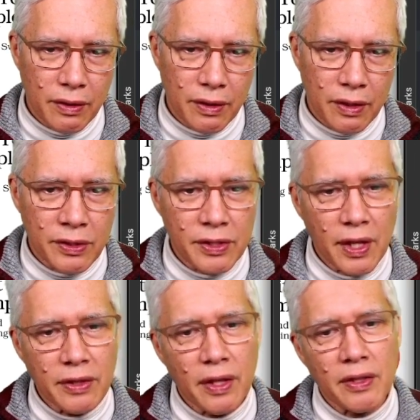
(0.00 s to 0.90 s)
it's
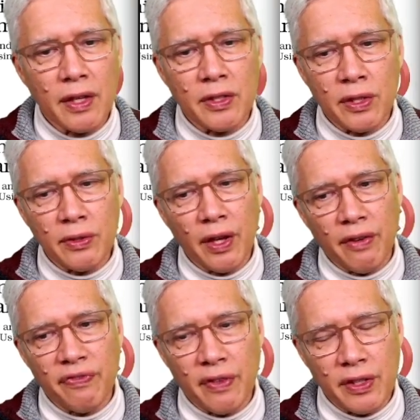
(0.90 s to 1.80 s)
not that they don't have
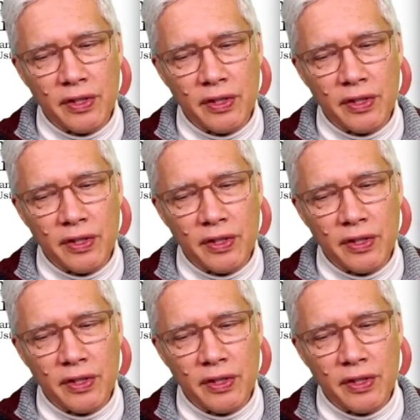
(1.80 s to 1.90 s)
friends,